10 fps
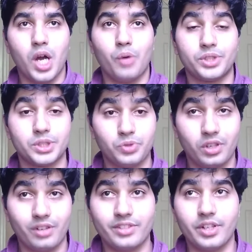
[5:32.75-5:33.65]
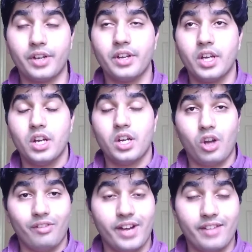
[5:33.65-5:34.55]
which is one of the
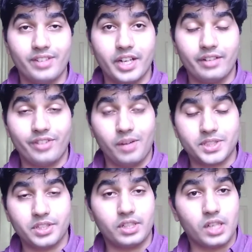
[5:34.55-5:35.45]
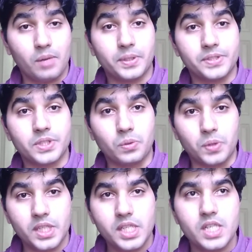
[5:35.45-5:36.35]
top 5 leading pharmaceutical companies in the
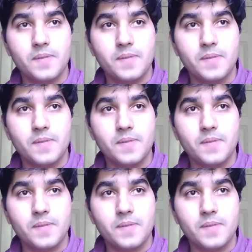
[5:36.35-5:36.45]
world.